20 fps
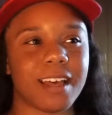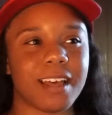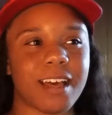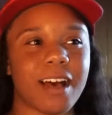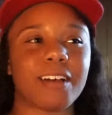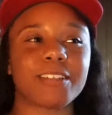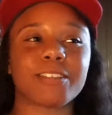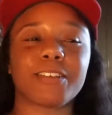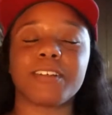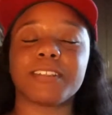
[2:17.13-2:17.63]

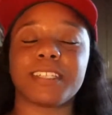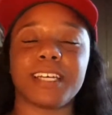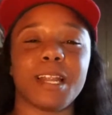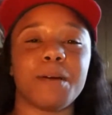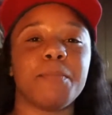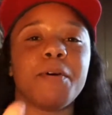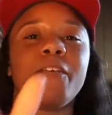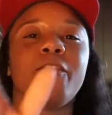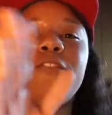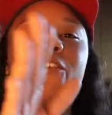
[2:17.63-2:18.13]
I was gonna tell
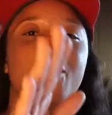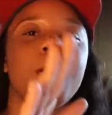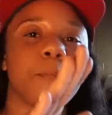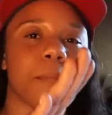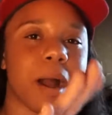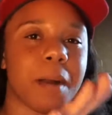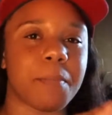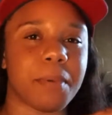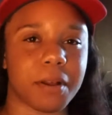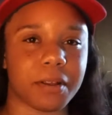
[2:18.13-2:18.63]
him before
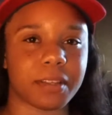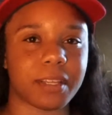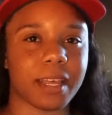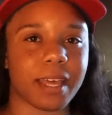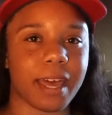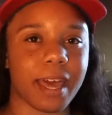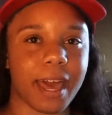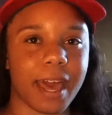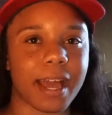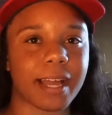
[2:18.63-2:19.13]
my
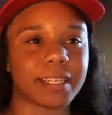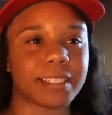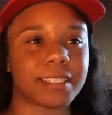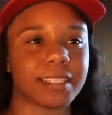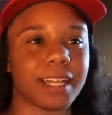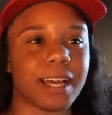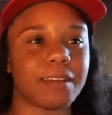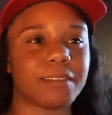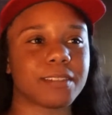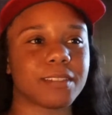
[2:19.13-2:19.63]
birthday,
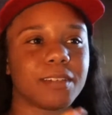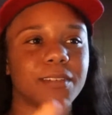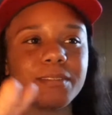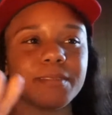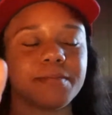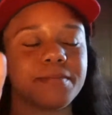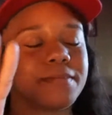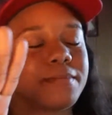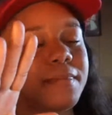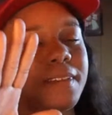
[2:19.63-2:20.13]
actually. I was gonna
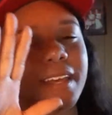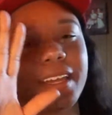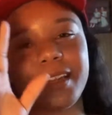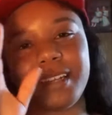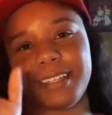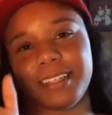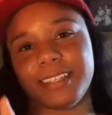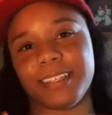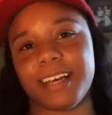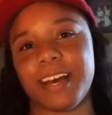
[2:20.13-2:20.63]

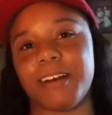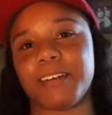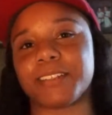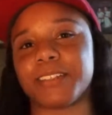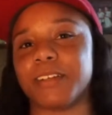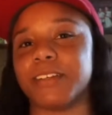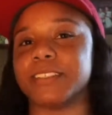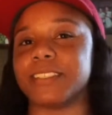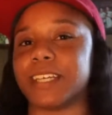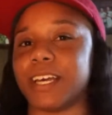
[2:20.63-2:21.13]

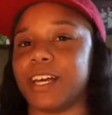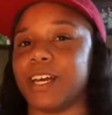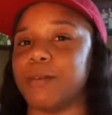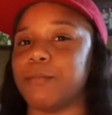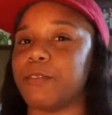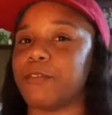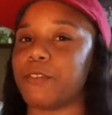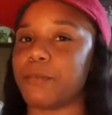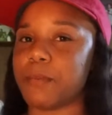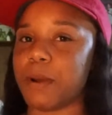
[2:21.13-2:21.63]
tell him
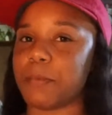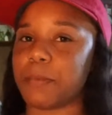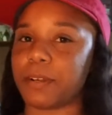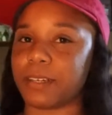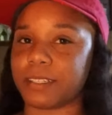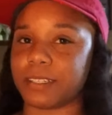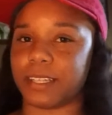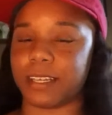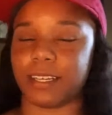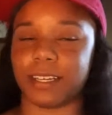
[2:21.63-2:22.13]
before my
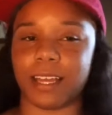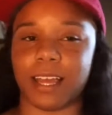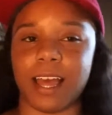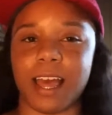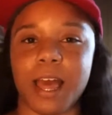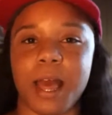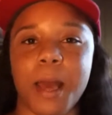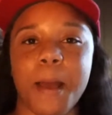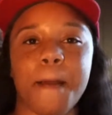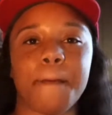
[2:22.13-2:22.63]
birthday,
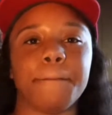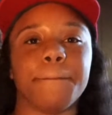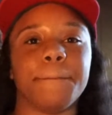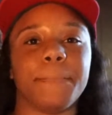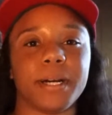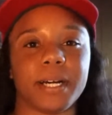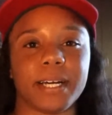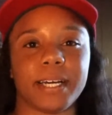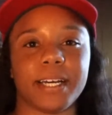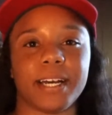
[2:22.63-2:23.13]

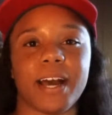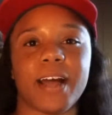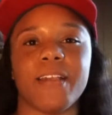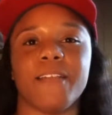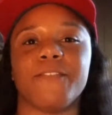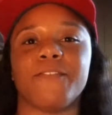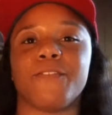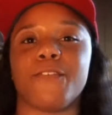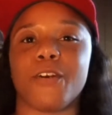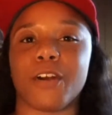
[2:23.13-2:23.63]
but
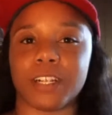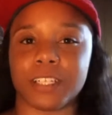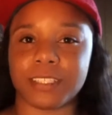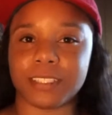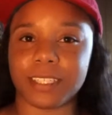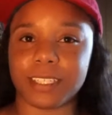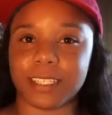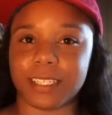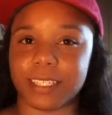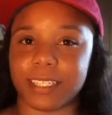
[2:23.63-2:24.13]

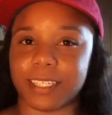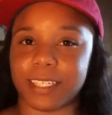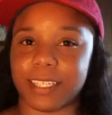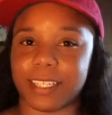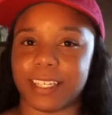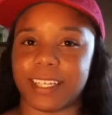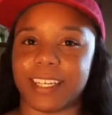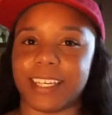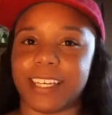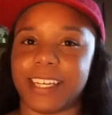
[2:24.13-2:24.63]

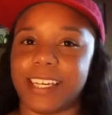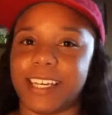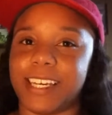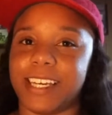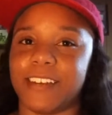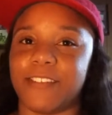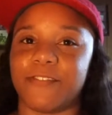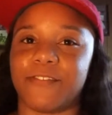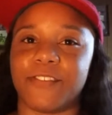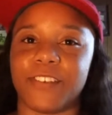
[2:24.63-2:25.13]
unfortunately
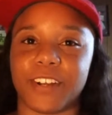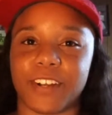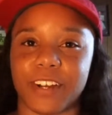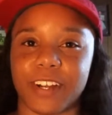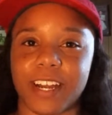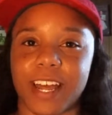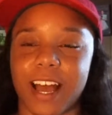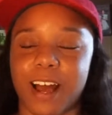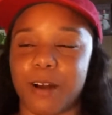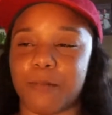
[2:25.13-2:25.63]
he
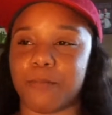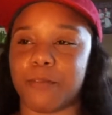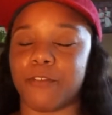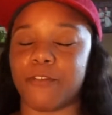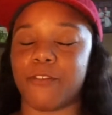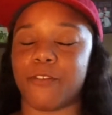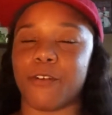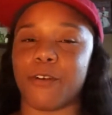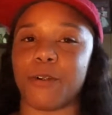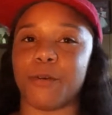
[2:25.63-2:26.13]
figured out
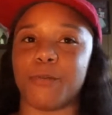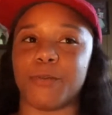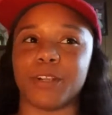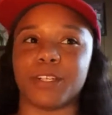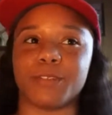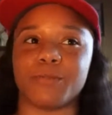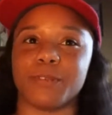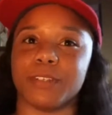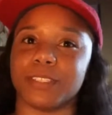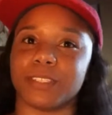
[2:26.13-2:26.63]
before,
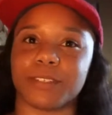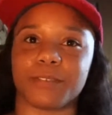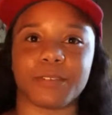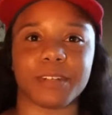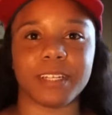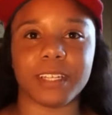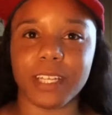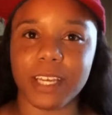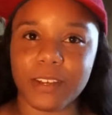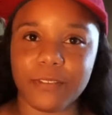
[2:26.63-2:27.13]
which was a
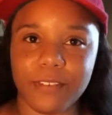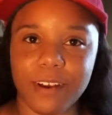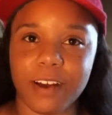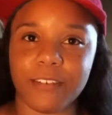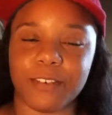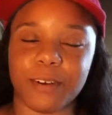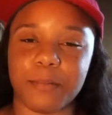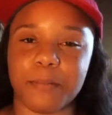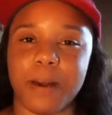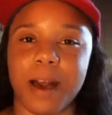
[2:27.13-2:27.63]
relief
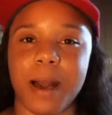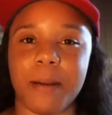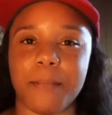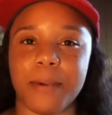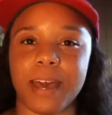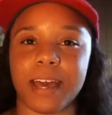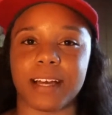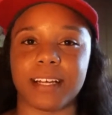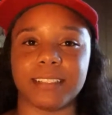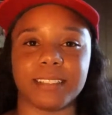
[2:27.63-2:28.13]
off of my
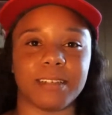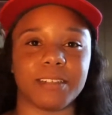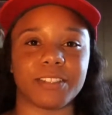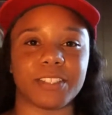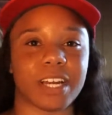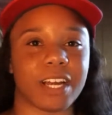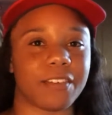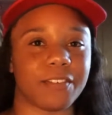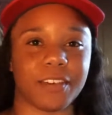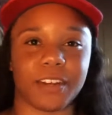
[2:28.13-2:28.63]
back, because I'm
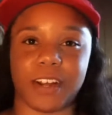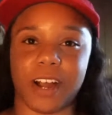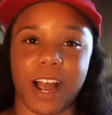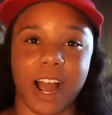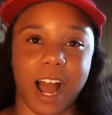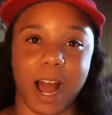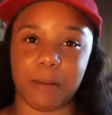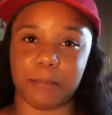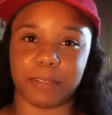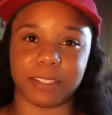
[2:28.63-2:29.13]
trying to figure out
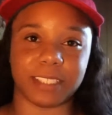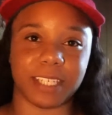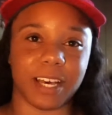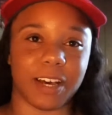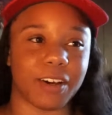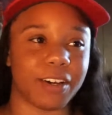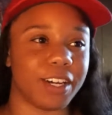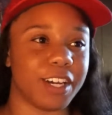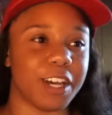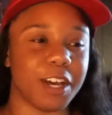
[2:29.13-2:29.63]
how I'm gonna
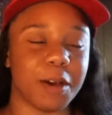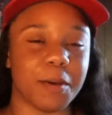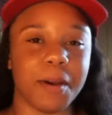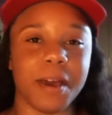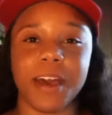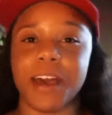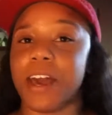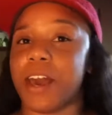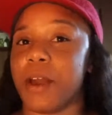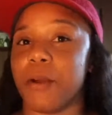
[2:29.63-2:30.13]
tell him
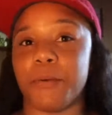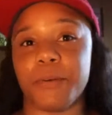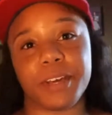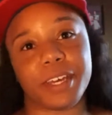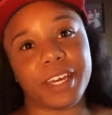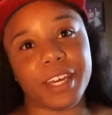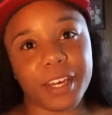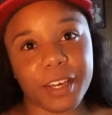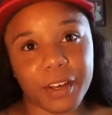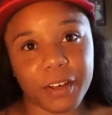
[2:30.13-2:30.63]
and what
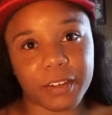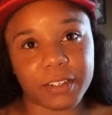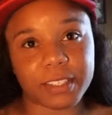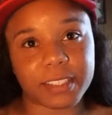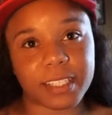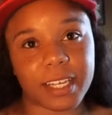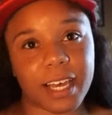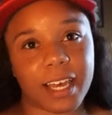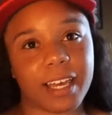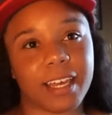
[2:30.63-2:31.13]
he gonna
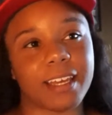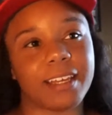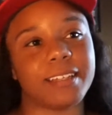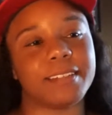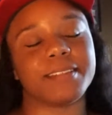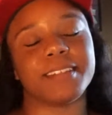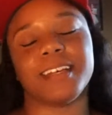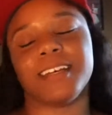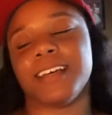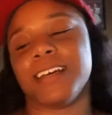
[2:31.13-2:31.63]
say. And